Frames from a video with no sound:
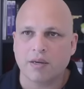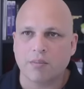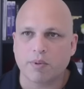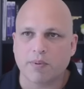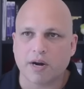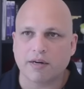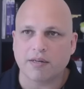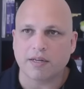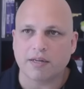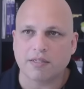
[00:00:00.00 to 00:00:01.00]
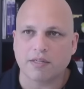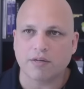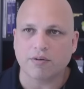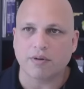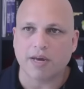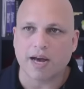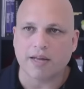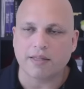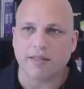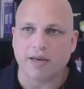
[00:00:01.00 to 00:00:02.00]
preparing the
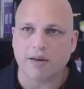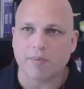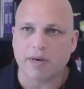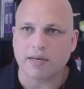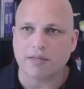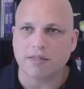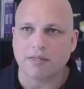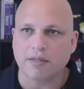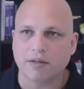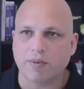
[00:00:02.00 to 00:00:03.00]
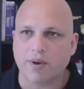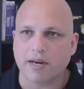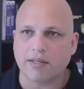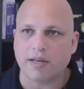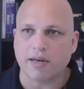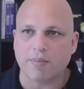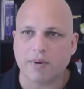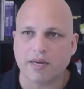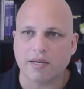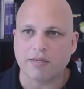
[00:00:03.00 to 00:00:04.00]
SQLite database, creating
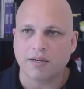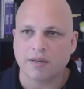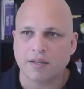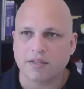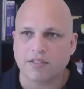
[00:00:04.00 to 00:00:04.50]
database,